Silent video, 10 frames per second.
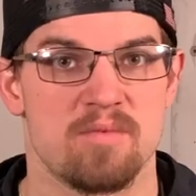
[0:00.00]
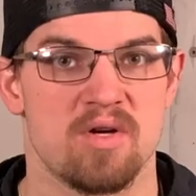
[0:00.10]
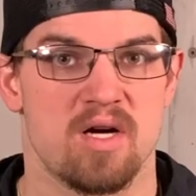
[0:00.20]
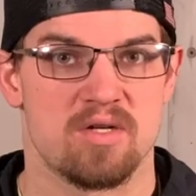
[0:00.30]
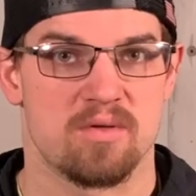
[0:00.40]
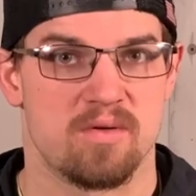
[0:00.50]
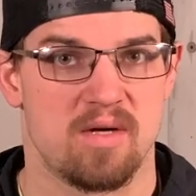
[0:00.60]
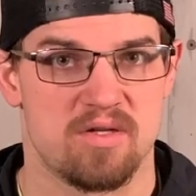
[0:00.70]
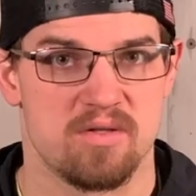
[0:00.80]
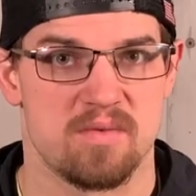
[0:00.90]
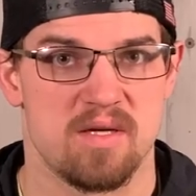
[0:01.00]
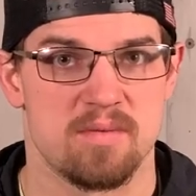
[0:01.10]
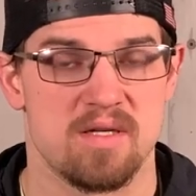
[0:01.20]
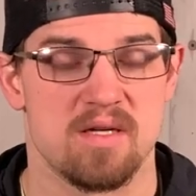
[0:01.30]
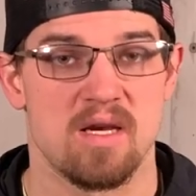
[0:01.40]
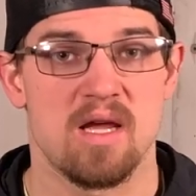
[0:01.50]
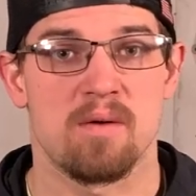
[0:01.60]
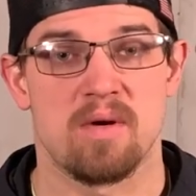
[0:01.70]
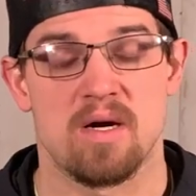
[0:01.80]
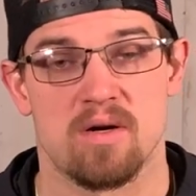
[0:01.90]
Josh with Garage Gym Tips, and today
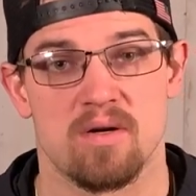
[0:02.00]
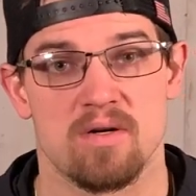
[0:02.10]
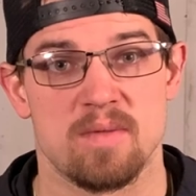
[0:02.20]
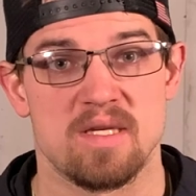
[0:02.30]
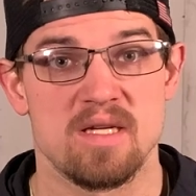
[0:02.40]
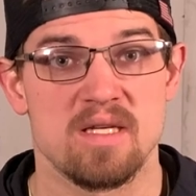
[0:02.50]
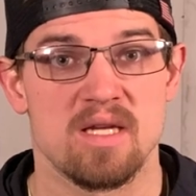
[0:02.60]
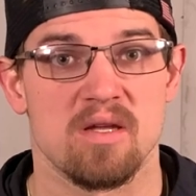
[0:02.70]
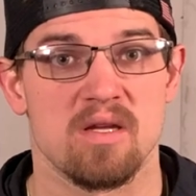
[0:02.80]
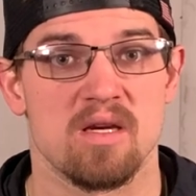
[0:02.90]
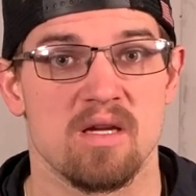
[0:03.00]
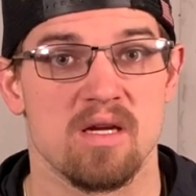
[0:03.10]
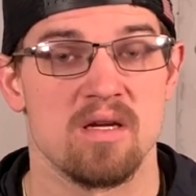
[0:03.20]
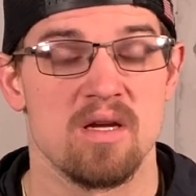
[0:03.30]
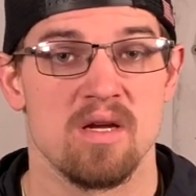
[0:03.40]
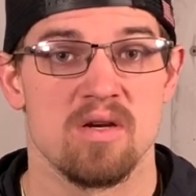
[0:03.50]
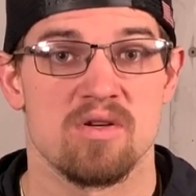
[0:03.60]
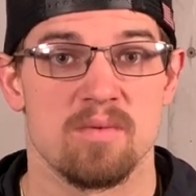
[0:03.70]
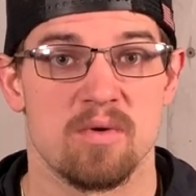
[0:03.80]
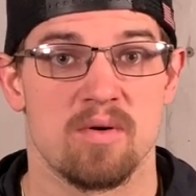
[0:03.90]
we are going to be detailing a
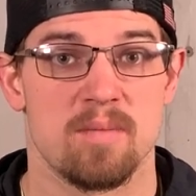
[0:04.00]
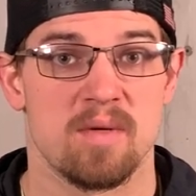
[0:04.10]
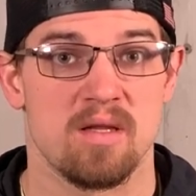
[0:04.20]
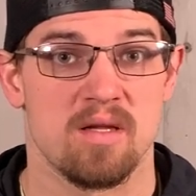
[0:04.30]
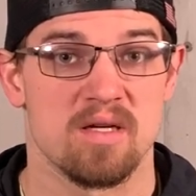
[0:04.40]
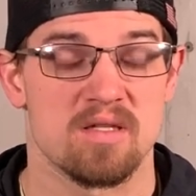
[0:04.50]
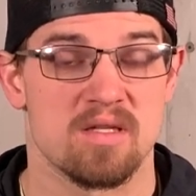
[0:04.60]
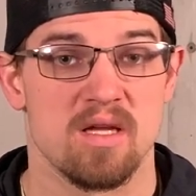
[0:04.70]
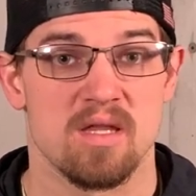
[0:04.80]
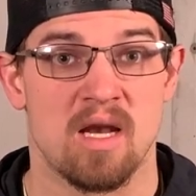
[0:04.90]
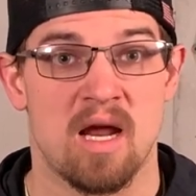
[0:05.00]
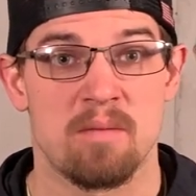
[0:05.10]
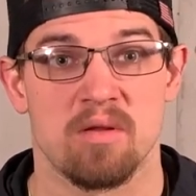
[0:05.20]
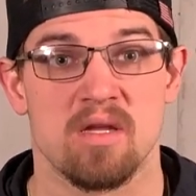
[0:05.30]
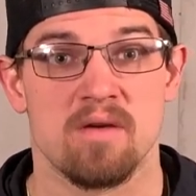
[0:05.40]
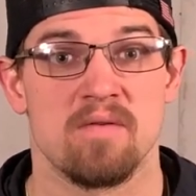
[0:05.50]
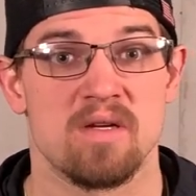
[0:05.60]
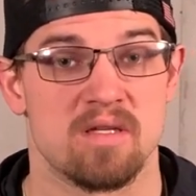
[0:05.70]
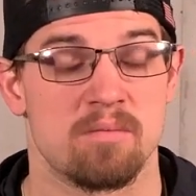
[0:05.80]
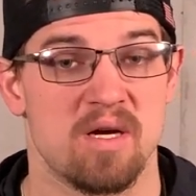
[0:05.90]
gym equipment list that I believe
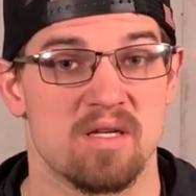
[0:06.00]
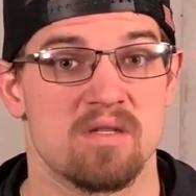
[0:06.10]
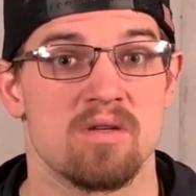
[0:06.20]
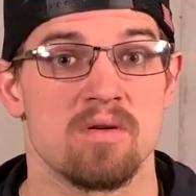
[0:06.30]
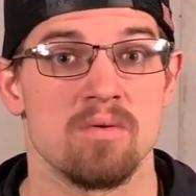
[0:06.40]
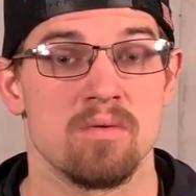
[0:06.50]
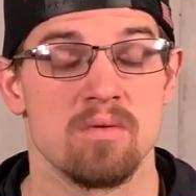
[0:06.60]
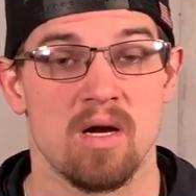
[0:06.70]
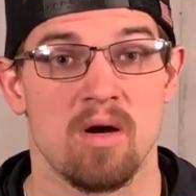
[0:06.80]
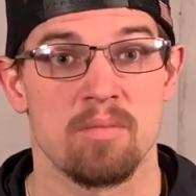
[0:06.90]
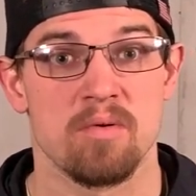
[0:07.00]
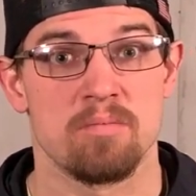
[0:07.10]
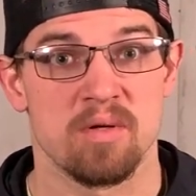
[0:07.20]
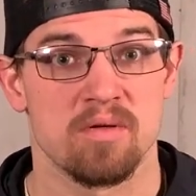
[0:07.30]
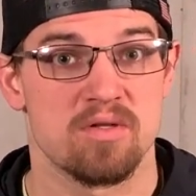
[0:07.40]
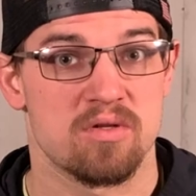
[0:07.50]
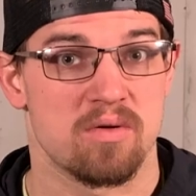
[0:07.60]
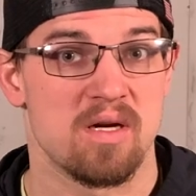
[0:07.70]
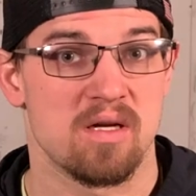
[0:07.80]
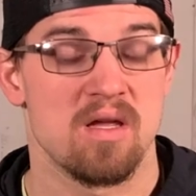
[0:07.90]
is the best to help you build
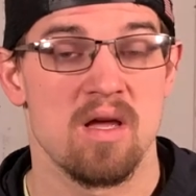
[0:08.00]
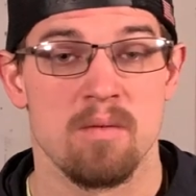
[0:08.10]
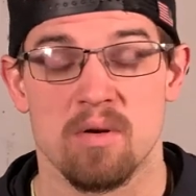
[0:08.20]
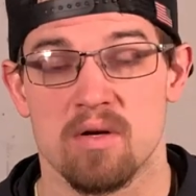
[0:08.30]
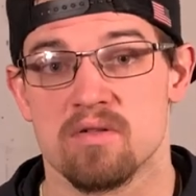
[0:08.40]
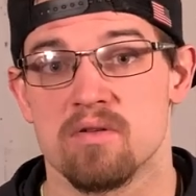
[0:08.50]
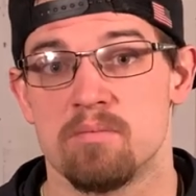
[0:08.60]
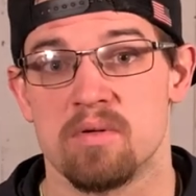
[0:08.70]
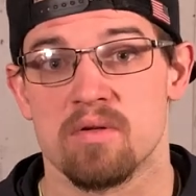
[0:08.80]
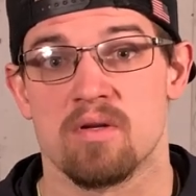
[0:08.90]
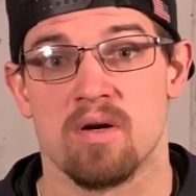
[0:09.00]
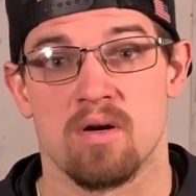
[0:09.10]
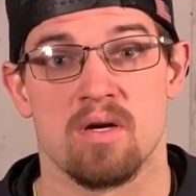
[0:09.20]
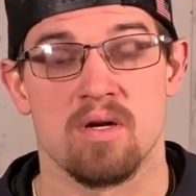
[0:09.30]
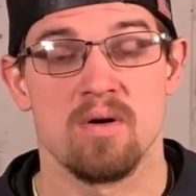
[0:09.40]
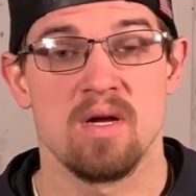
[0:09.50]
strength, but also build cardio,